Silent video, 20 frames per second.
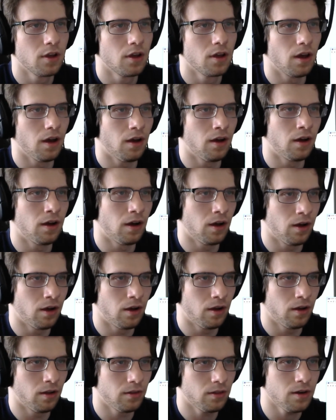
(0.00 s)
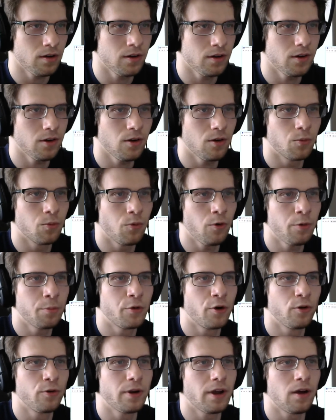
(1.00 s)
Long ago, war
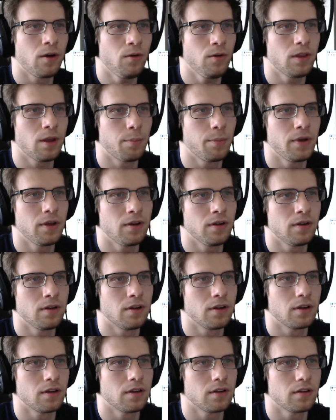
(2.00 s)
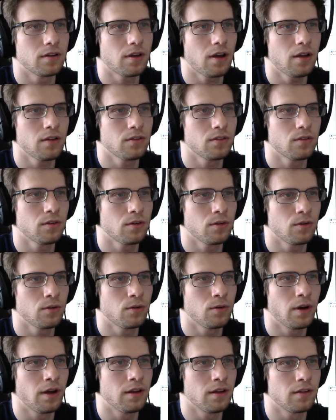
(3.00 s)
broke out that pitted Kanto
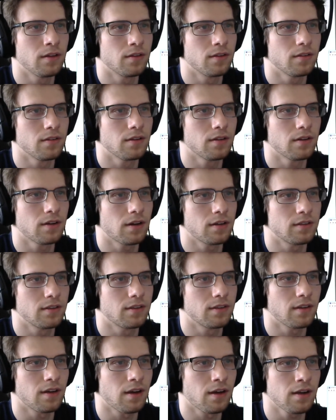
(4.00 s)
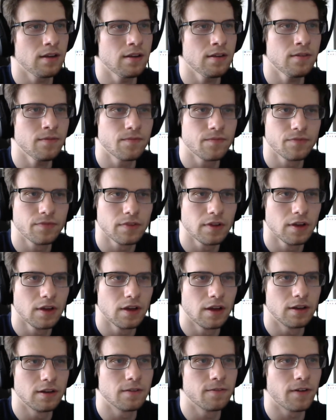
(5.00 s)
against Kansai,
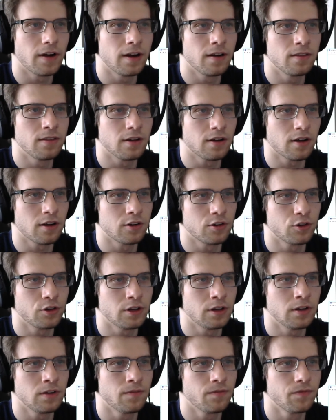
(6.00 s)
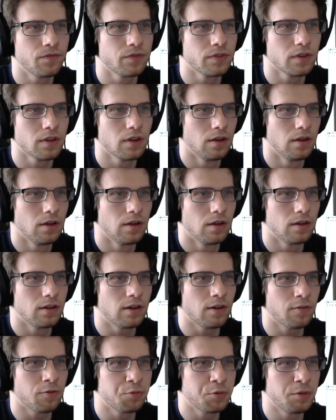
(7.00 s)
divided the country.
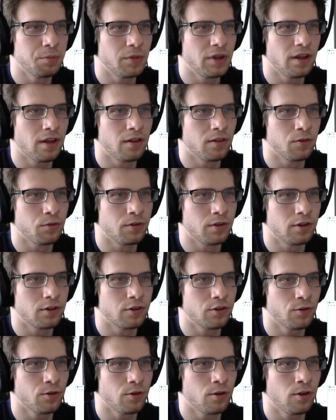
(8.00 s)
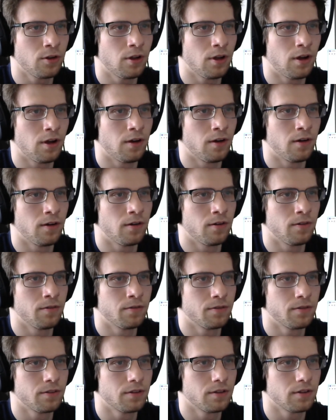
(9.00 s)
Government began losing control of
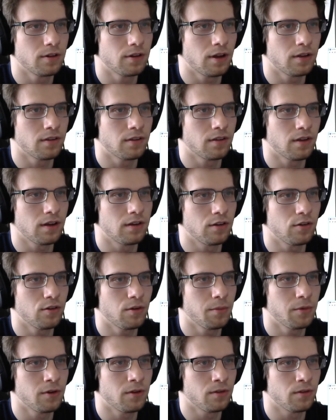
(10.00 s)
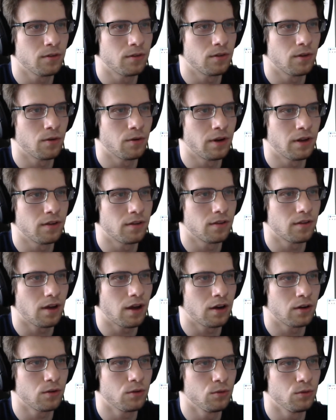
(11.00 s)
Kansai to criminals known as
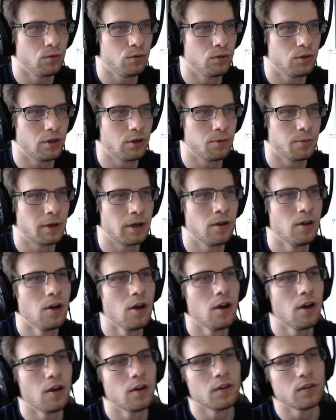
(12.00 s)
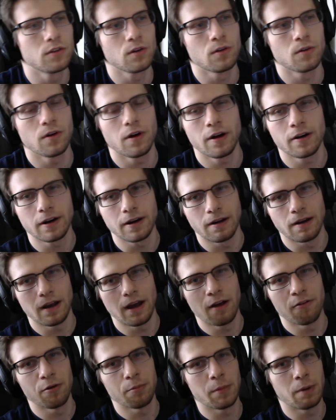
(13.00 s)
Akudama. So, okay, I
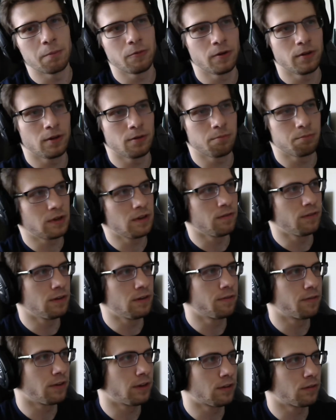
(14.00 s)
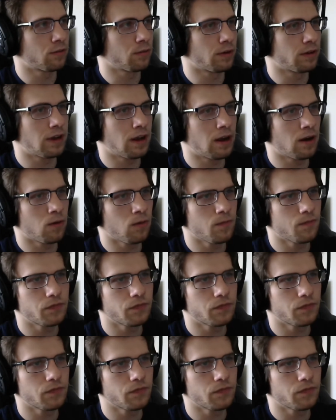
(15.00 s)
remember the PV for this one now.